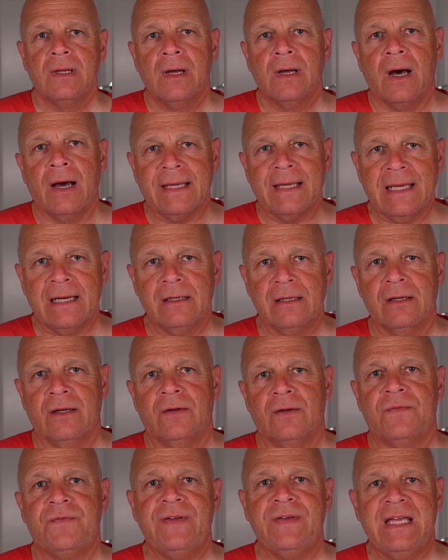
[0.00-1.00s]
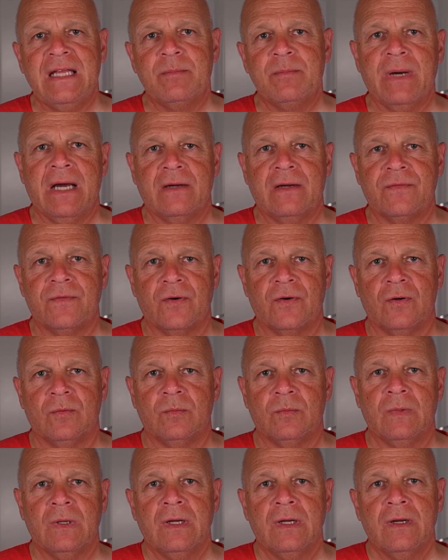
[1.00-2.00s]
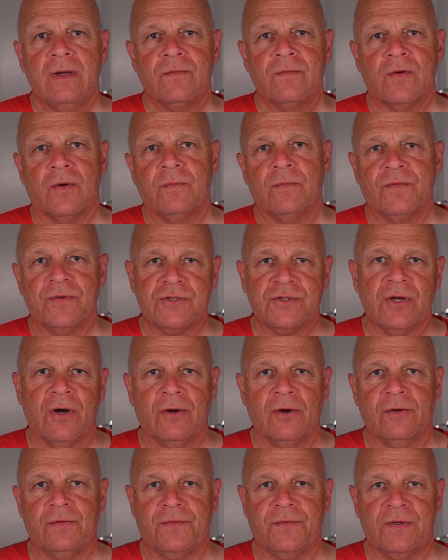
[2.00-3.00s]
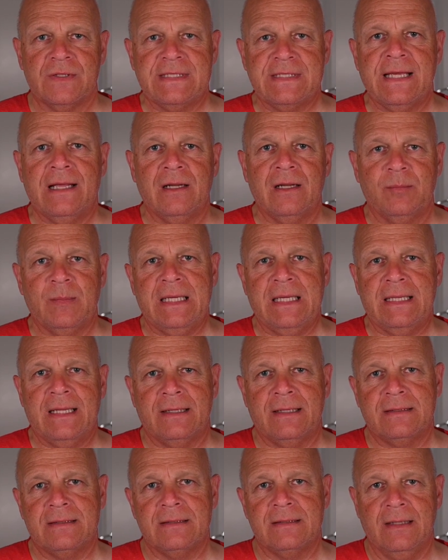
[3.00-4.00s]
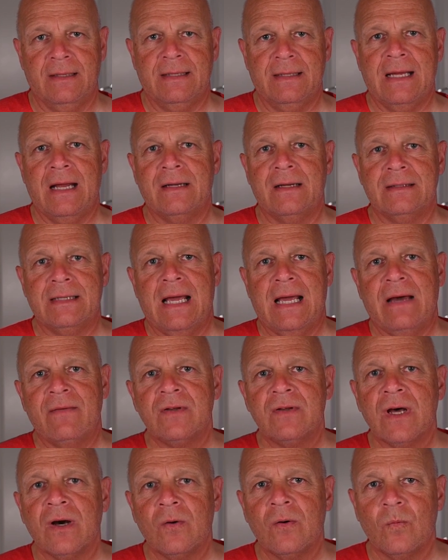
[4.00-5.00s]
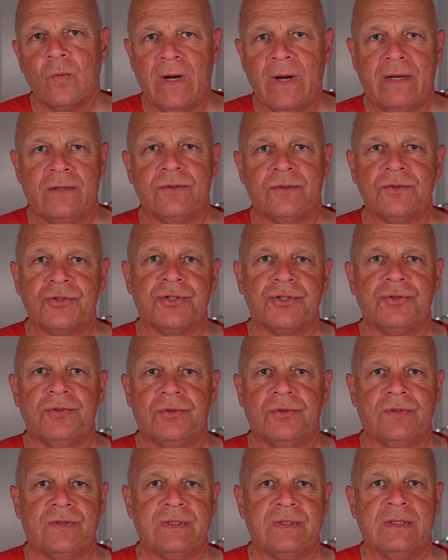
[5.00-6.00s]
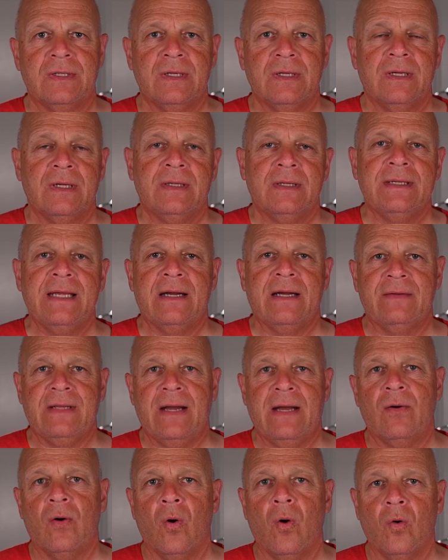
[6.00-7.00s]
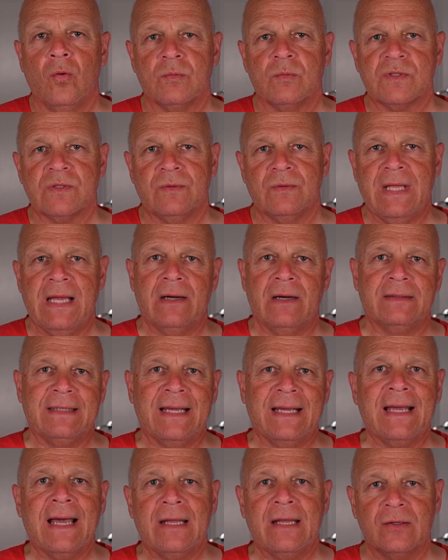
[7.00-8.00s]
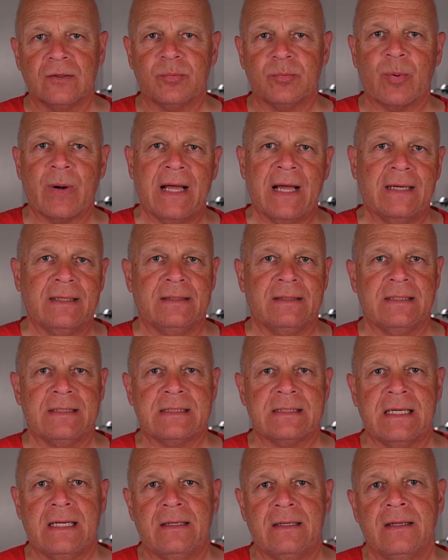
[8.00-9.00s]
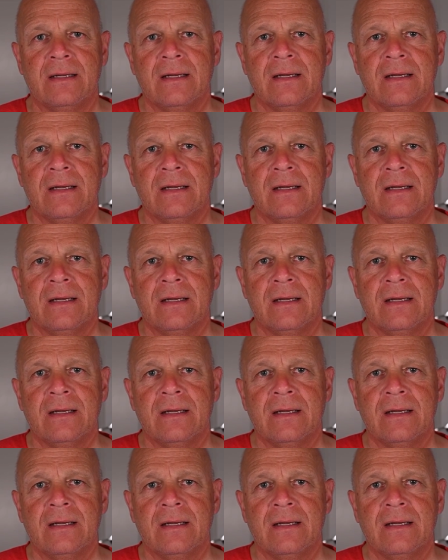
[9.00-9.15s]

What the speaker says: I get a lot of feedback from photographers telling me that they have nowhere to shoot near their home, so they cannot practice. And